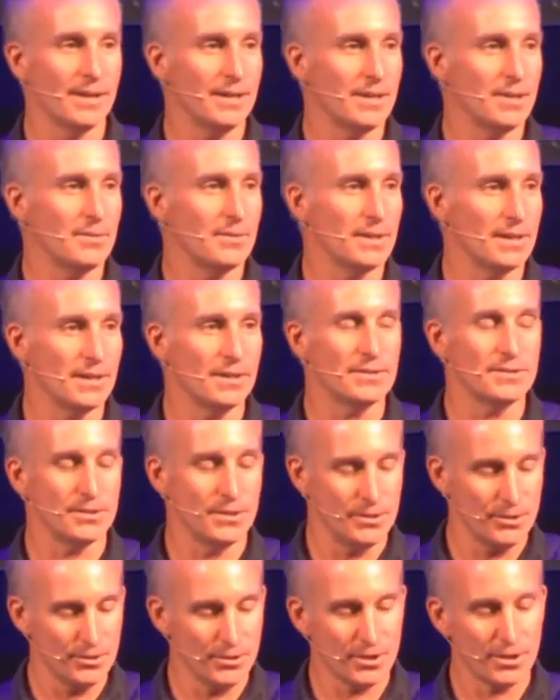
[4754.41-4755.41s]
He, he's in
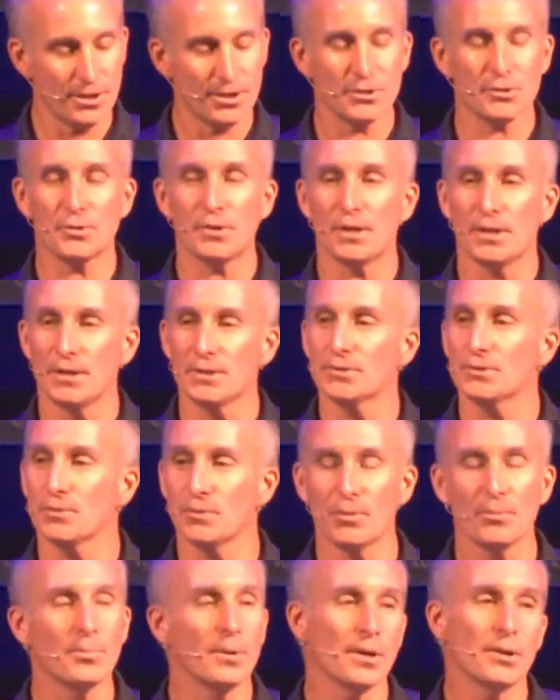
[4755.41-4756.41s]
your country, he needs to
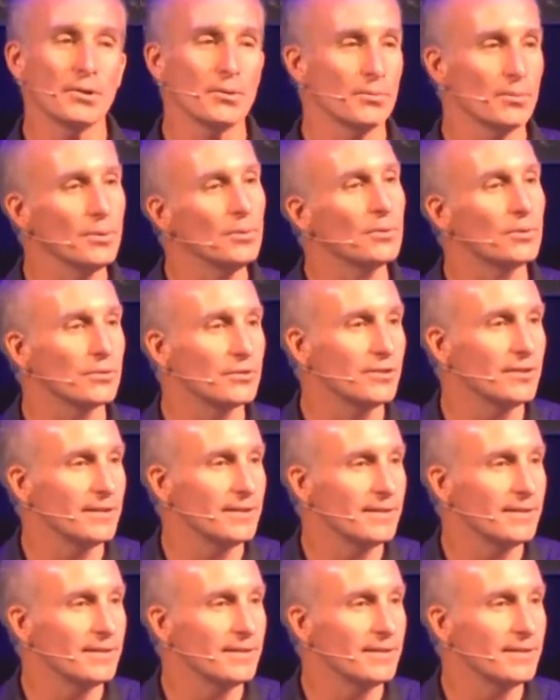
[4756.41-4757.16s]
obey your rules.